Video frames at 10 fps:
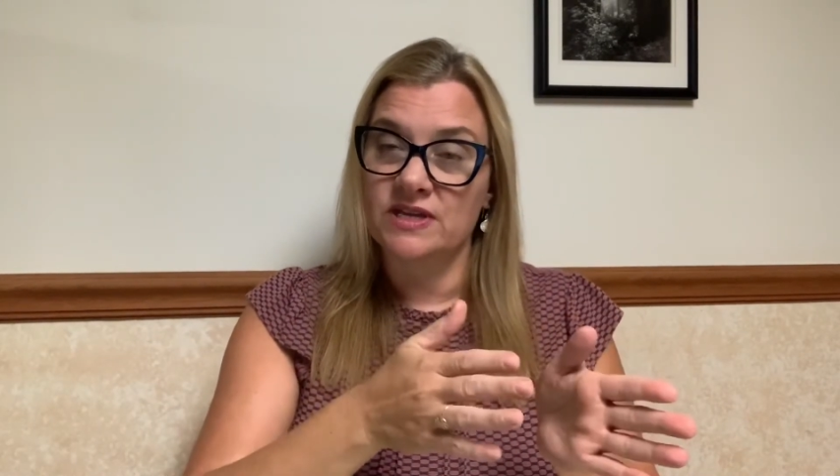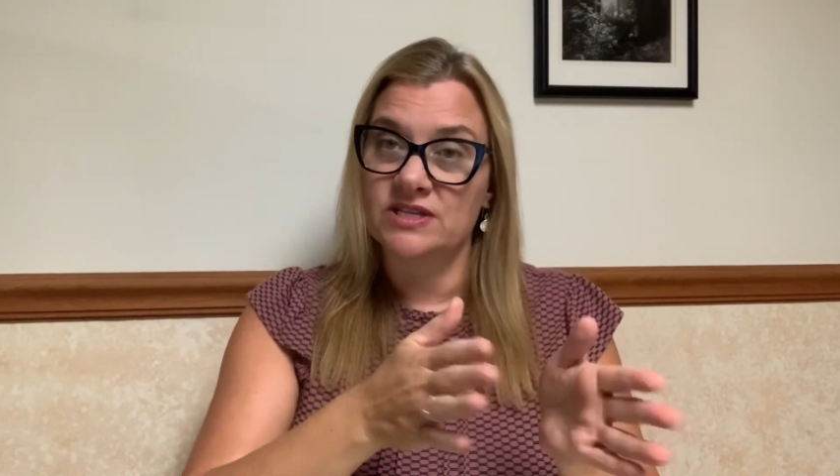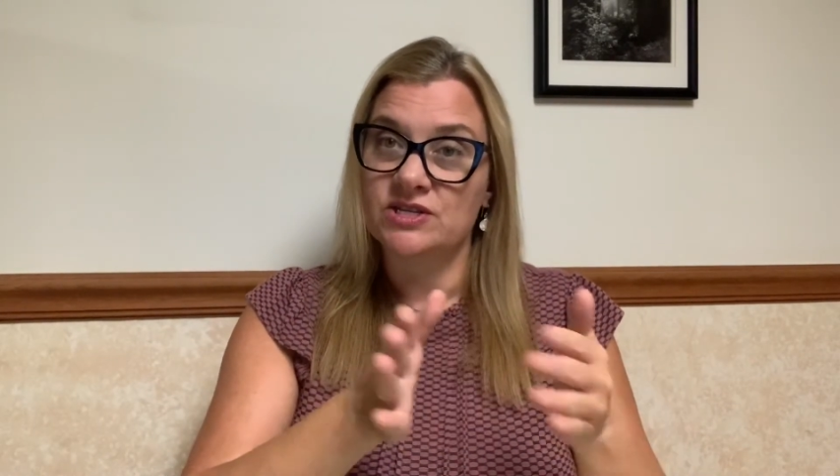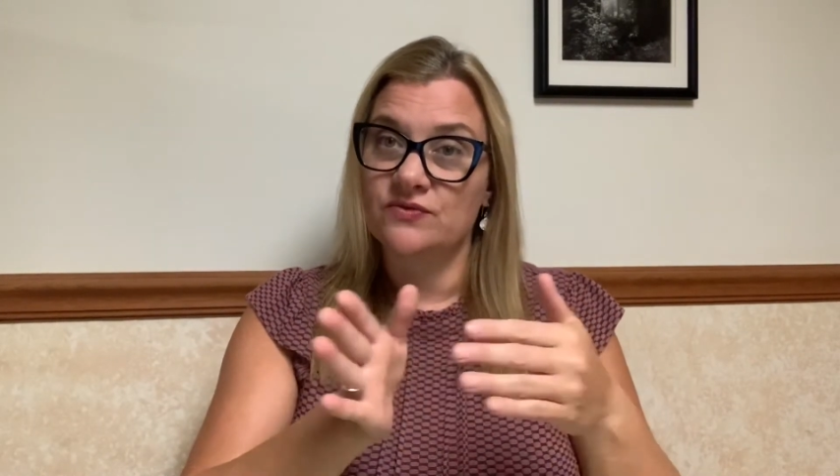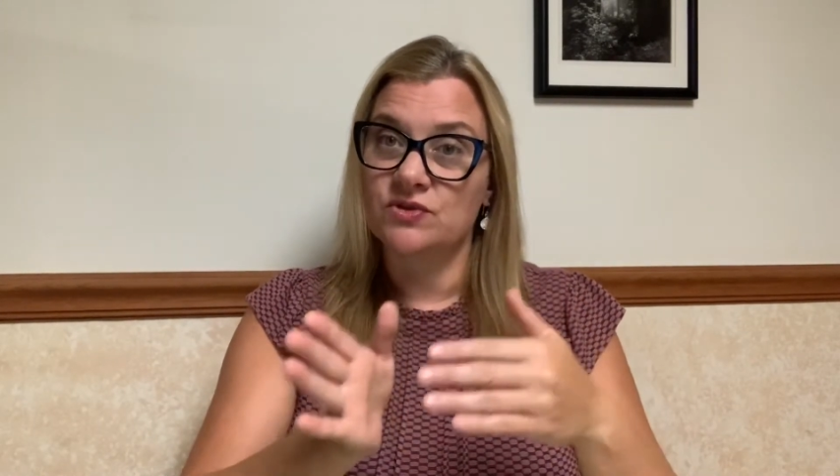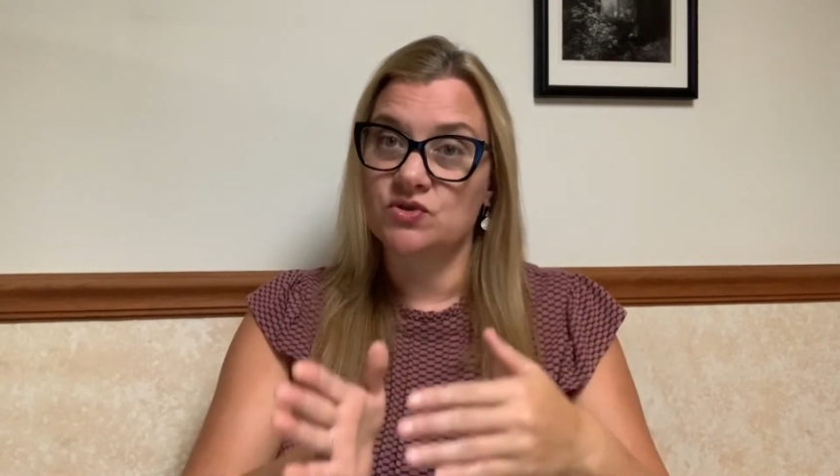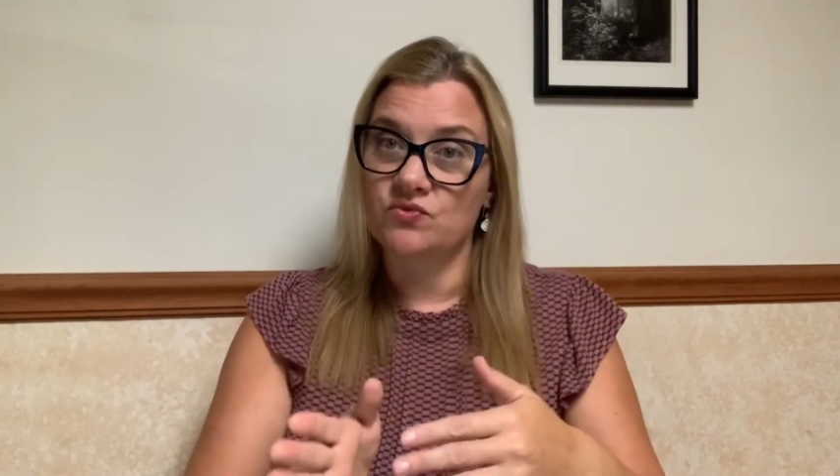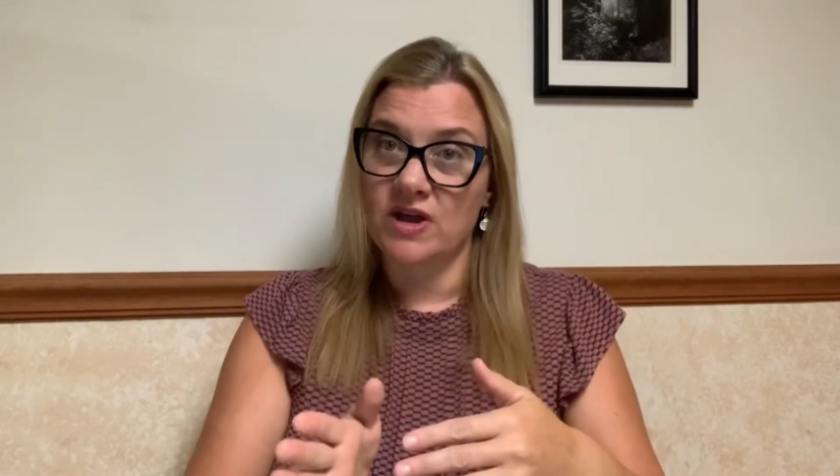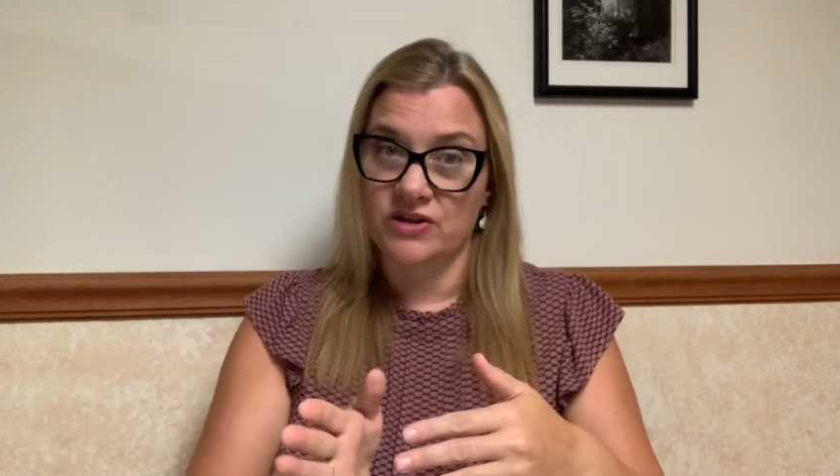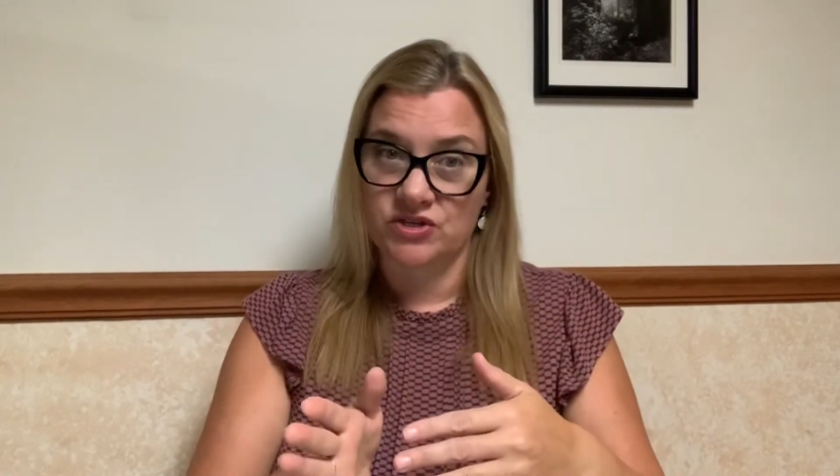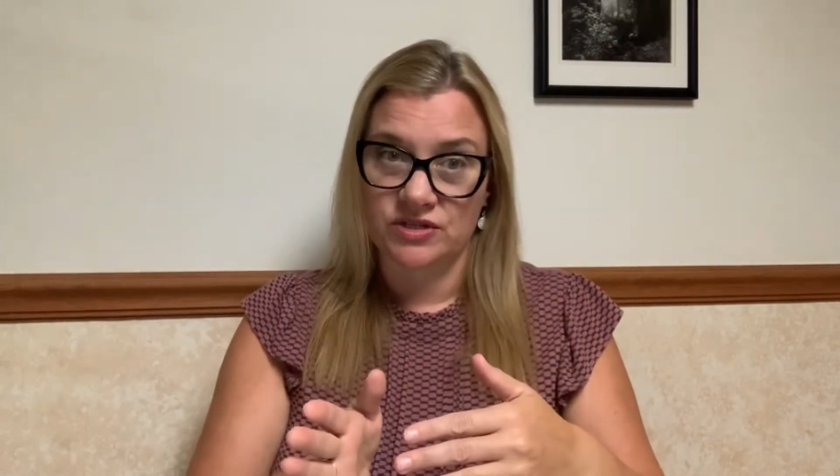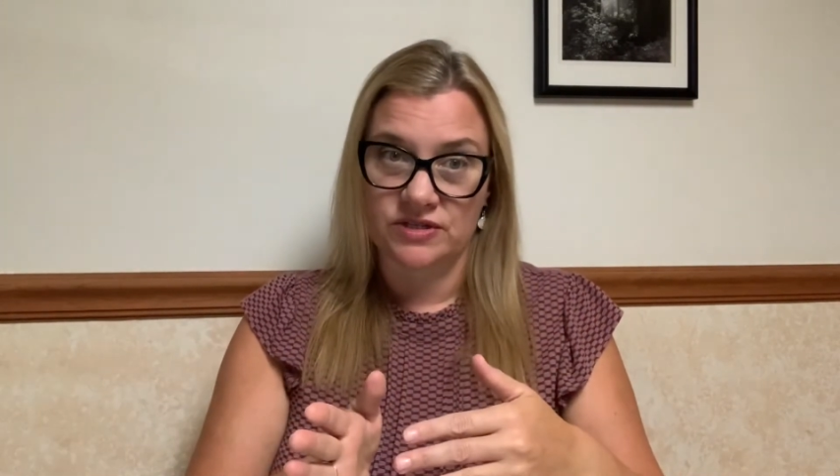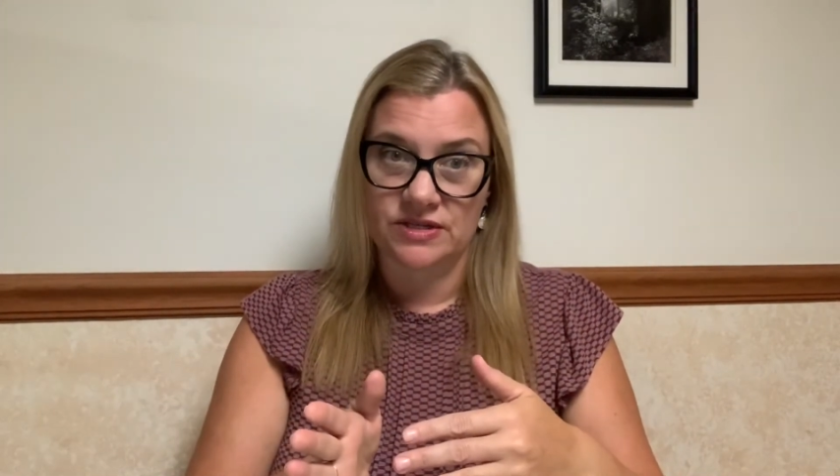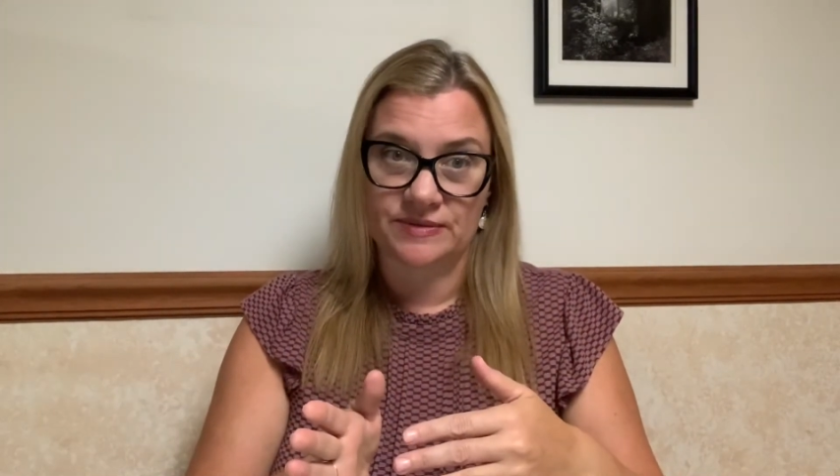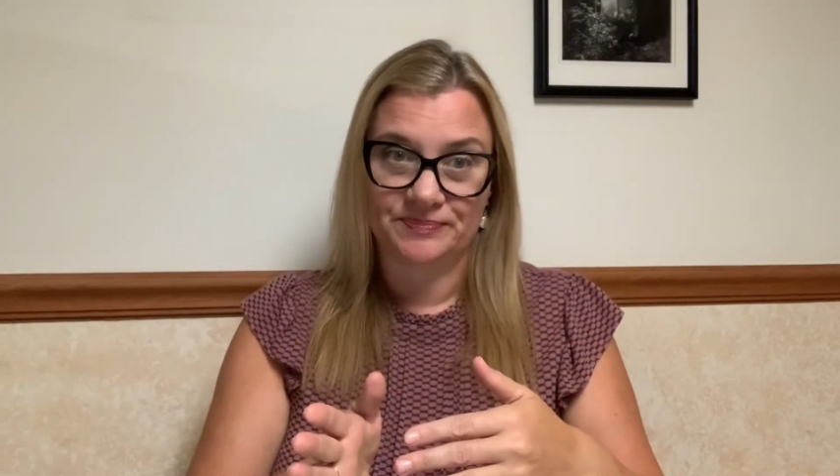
in different directions.